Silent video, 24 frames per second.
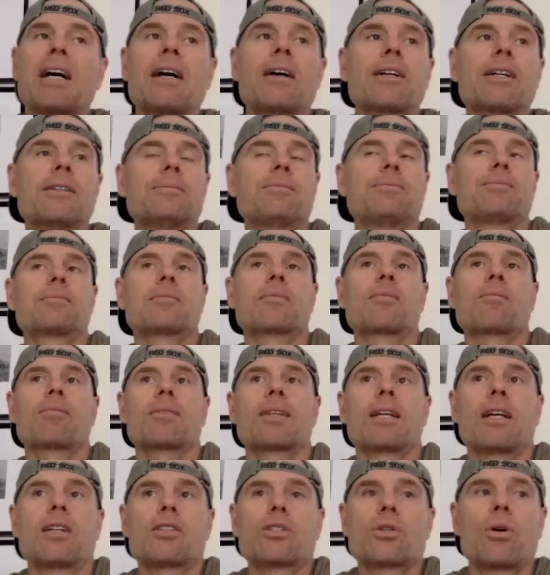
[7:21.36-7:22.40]
it.
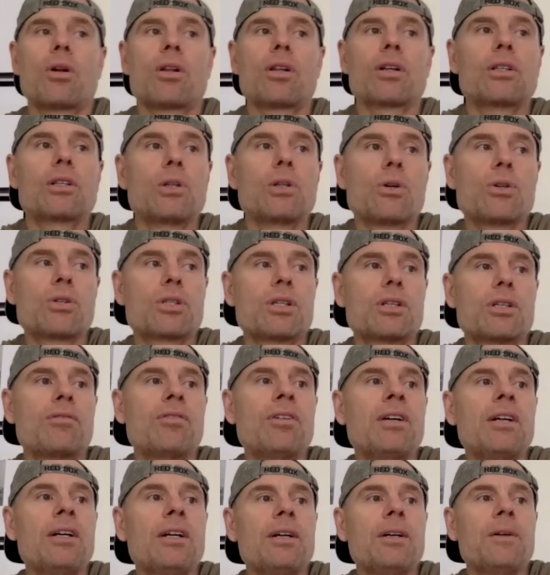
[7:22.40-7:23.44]
It's all-inclusive.
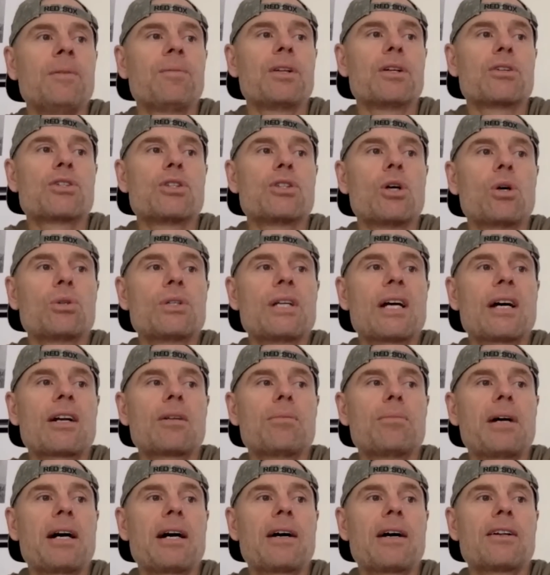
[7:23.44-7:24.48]
There's no doubt
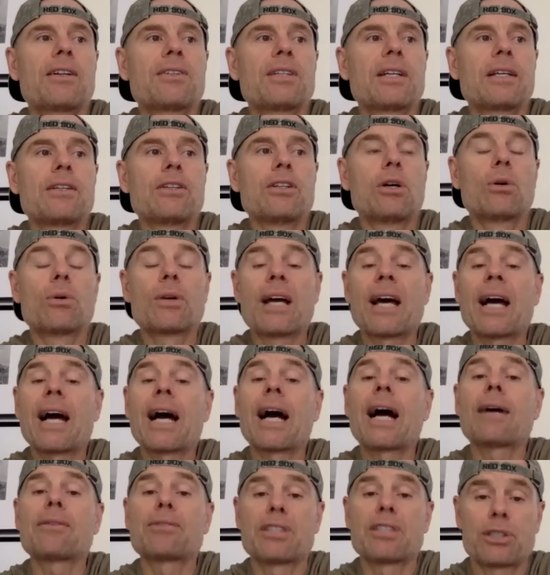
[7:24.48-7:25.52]
about it that you don't
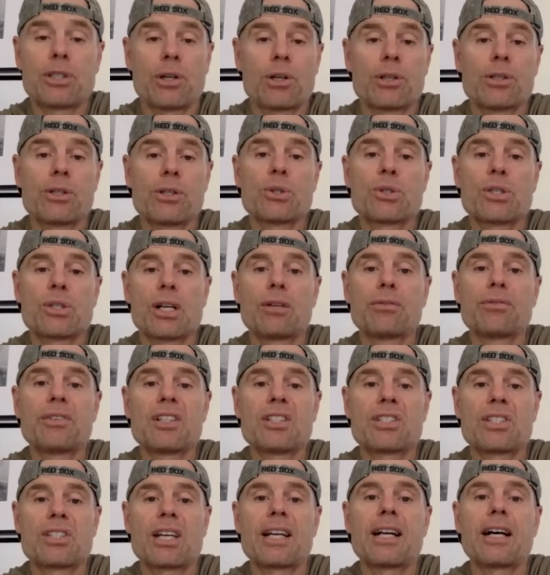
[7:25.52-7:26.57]
have to turn yourself
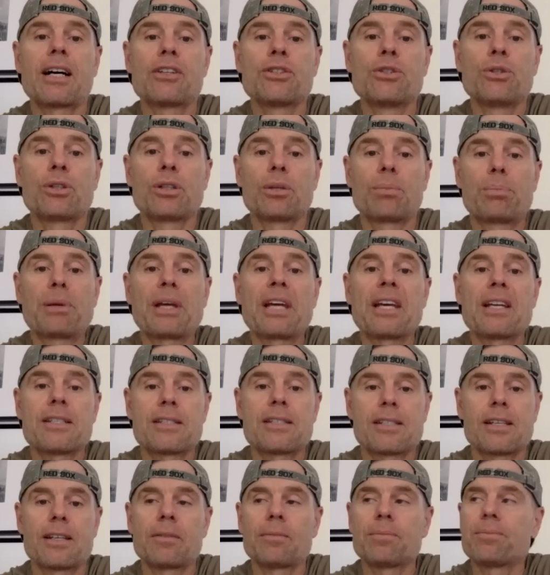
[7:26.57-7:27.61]
inside out. You could pace
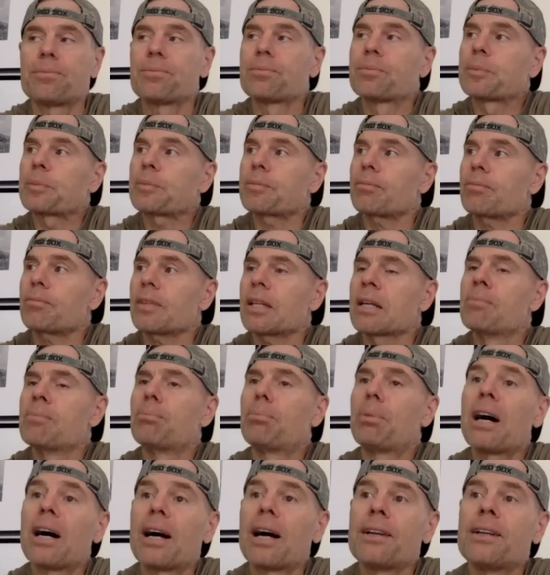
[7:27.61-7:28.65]
it.
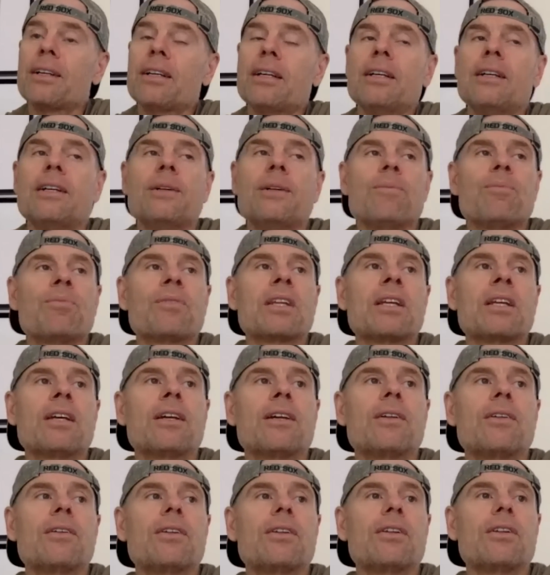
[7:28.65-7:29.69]
But
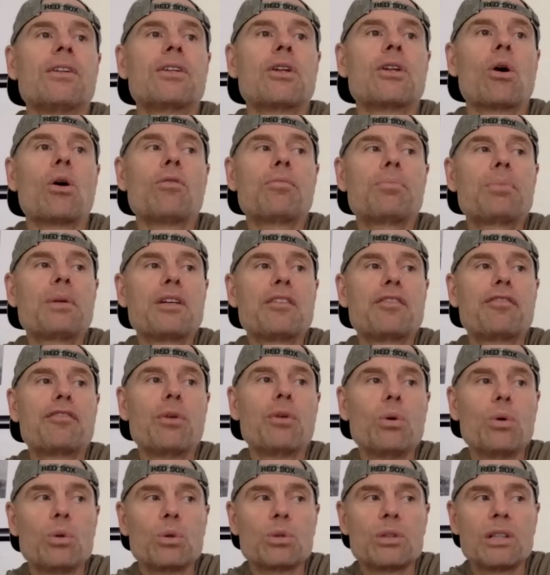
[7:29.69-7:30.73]
don't be
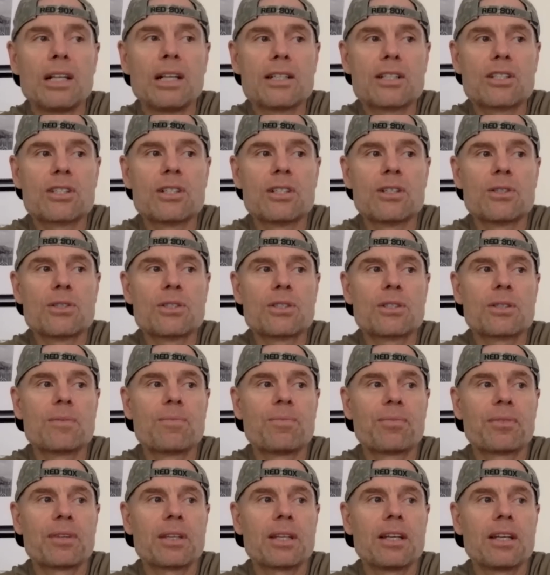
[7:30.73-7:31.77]
fooled, listeners.
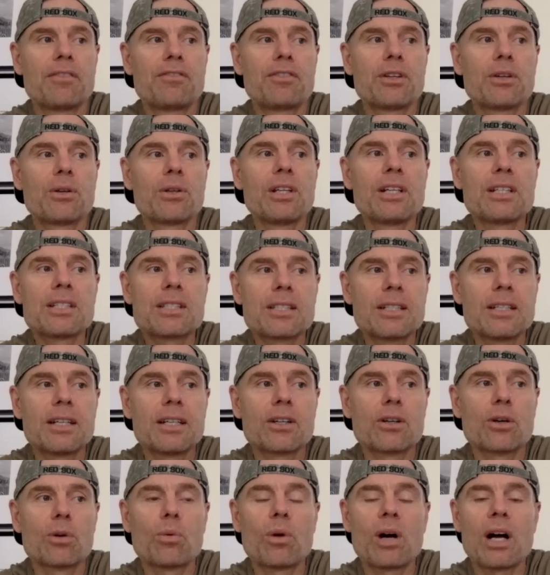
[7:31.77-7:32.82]
If you're
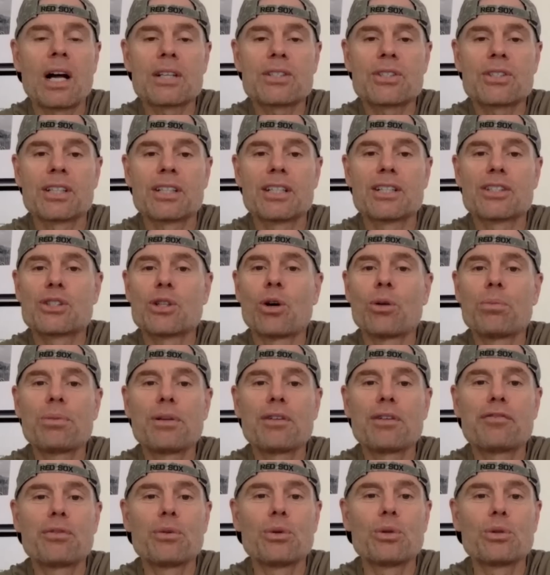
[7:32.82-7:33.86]
listening or watching this, don't be
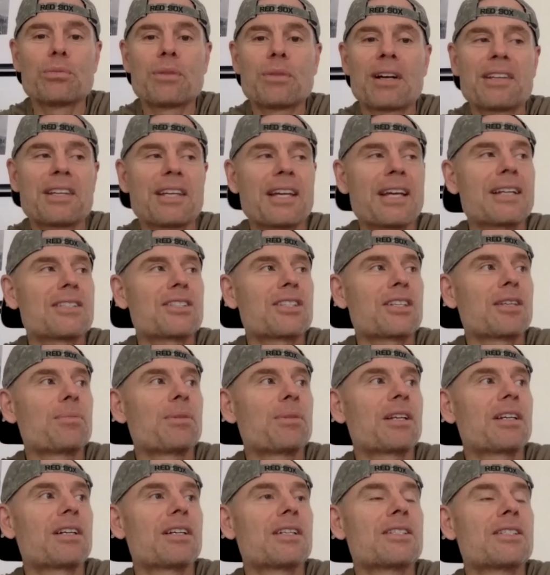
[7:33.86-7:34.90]
fooled by Yancy,
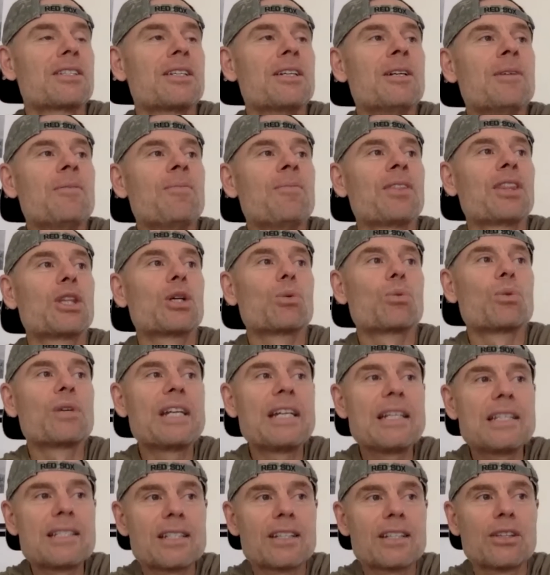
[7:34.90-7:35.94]
because the
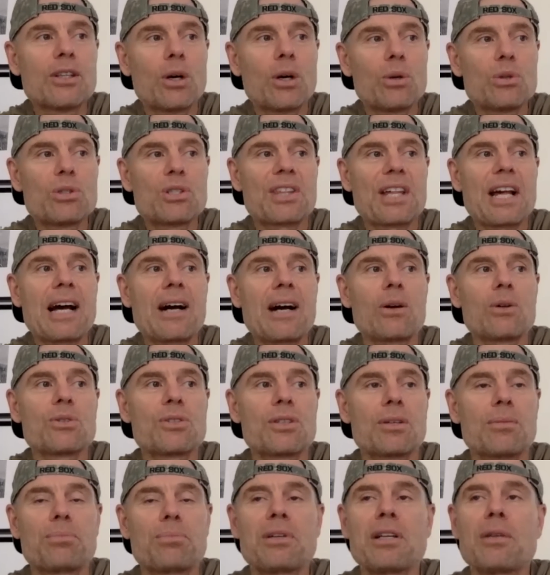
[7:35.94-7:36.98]
reason those
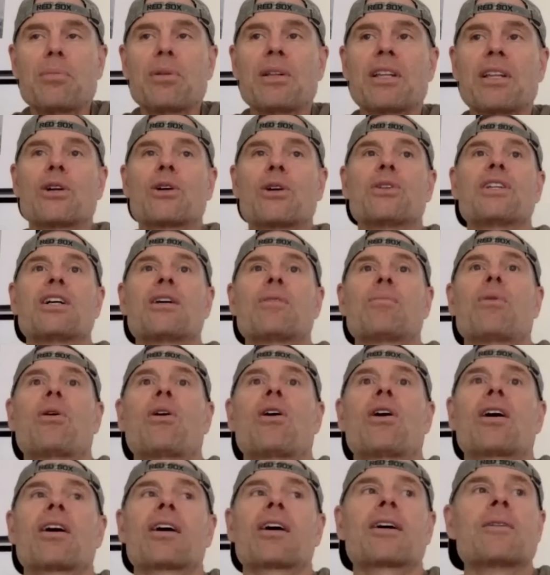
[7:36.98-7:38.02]
1,000 people that earned their
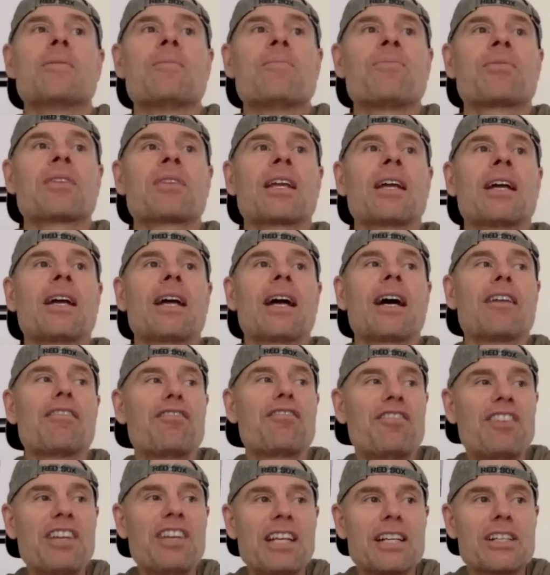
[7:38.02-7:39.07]
mark have
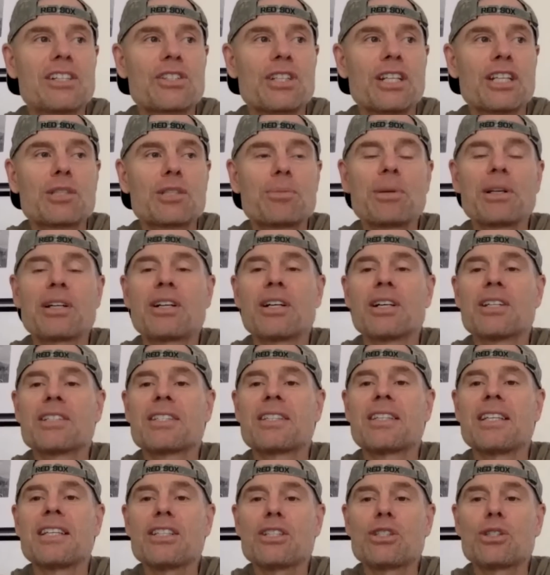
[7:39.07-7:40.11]
finished, it's because
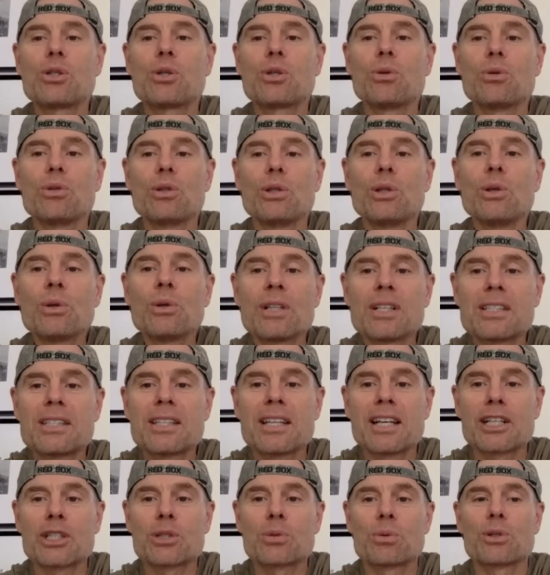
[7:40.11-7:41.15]
these two
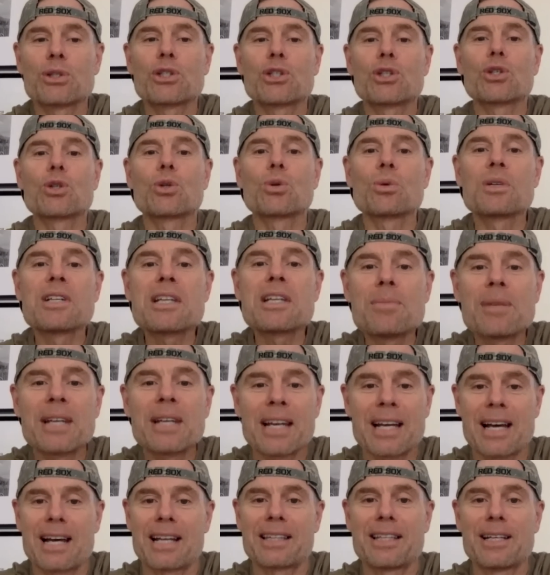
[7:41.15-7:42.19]
lunatics were screaming
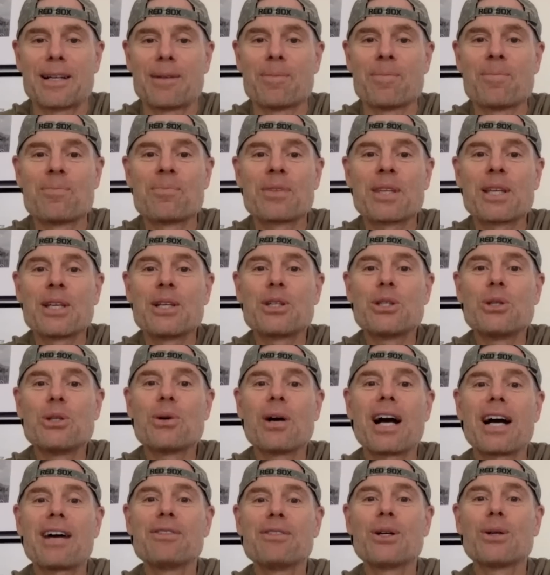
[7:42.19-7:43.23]
at them. You
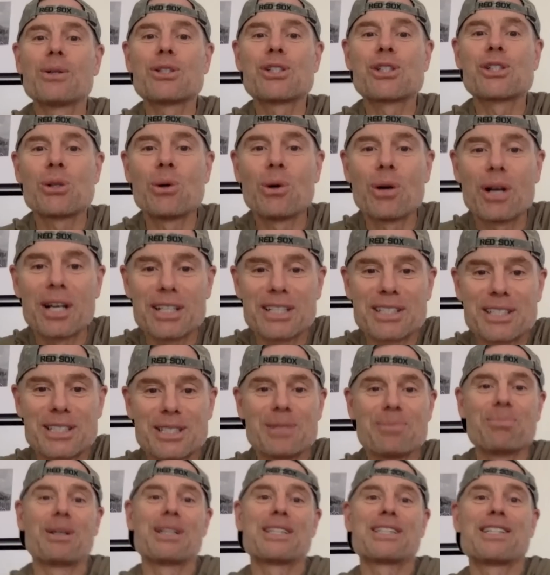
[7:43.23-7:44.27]
have no choice
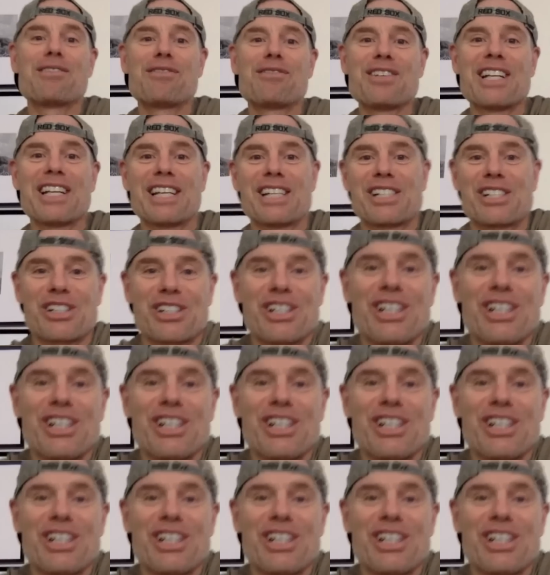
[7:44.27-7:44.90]
but to finish.